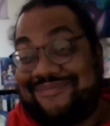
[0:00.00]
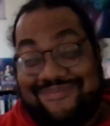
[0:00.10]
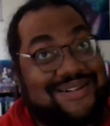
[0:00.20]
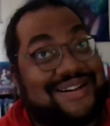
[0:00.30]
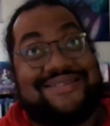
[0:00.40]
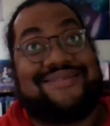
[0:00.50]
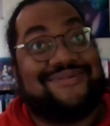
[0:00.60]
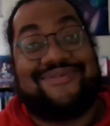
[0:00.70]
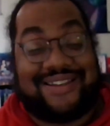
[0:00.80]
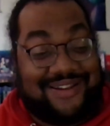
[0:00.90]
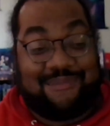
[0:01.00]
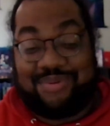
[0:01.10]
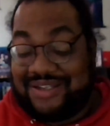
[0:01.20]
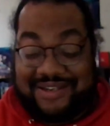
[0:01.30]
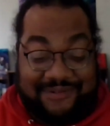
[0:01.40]
but I do. I love
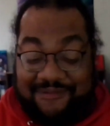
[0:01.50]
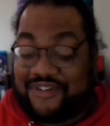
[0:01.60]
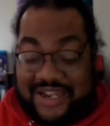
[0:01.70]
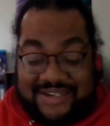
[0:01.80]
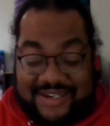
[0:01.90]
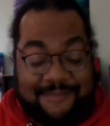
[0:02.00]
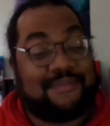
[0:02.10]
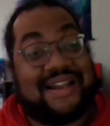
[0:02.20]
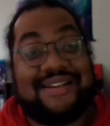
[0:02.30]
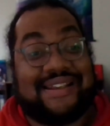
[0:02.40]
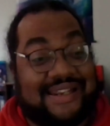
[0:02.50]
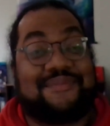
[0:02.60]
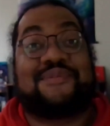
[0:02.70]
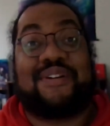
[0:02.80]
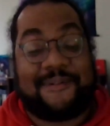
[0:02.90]
buying
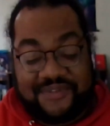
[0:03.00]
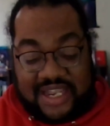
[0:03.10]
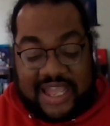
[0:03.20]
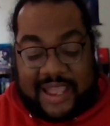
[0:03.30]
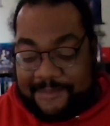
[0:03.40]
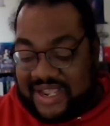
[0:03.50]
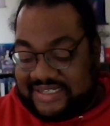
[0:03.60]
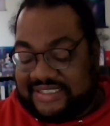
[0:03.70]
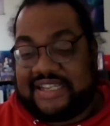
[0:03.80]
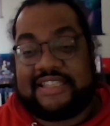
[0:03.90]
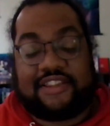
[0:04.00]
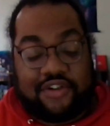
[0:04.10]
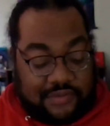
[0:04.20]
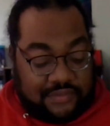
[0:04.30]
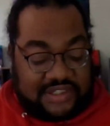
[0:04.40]
games. But I managed to get
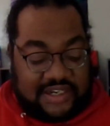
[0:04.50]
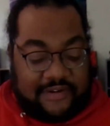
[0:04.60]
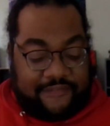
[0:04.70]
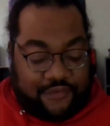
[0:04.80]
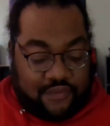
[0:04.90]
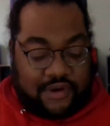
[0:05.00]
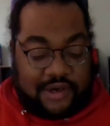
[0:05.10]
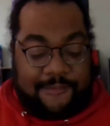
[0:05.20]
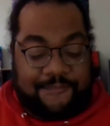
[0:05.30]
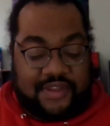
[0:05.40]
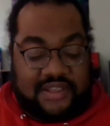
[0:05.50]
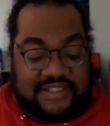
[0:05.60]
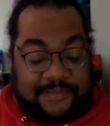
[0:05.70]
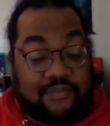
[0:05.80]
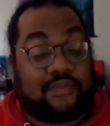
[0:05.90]
those for
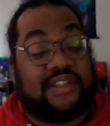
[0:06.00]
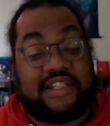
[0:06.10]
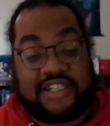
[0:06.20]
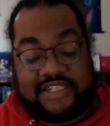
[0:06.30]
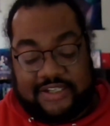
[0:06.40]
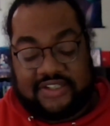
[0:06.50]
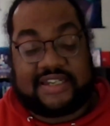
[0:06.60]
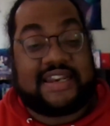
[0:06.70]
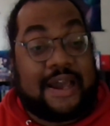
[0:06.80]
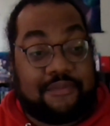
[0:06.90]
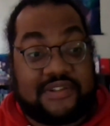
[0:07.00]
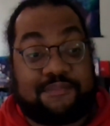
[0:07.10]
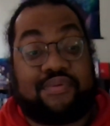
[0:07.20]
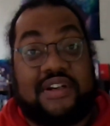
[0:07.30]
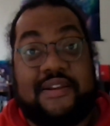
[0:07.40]
some really good deals, and that was
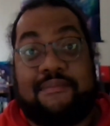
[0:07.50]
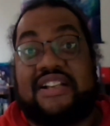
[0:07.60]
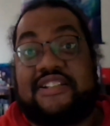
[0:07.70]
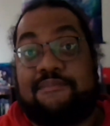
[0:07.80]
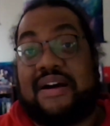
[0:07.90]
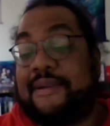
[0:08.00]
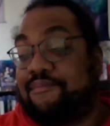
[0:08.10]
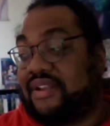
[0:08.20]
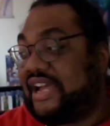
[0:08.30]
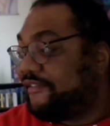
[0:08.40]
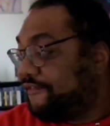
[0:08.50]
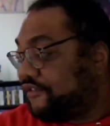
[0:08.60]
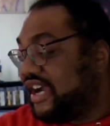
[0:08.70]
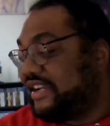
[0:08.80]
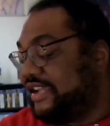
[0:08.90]
pretty much my Black
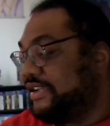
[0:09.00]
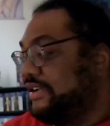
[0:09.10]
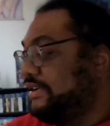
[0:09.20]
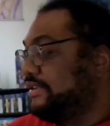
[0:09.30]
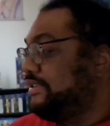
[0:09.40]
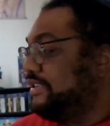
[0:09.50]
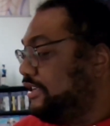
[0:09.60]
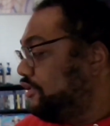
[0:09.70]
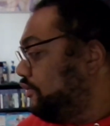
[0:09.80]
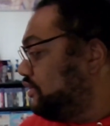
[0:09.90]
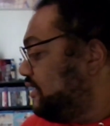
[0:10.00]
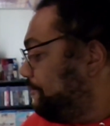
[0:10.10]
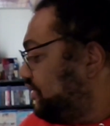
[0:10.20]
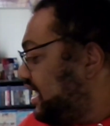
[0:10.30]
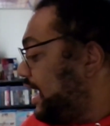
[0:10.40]
Friday deals
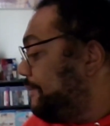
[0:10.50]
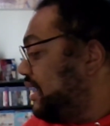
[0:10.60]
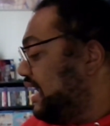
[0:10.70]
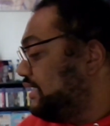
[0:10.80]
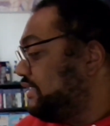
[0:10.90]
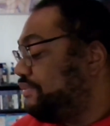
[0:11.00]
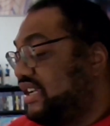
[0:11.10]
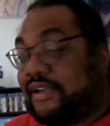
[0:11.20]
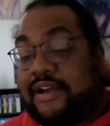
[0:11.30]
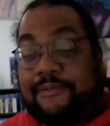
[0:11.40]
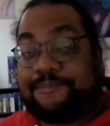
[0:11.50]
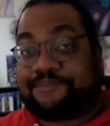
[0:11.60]
that I managed to pick up.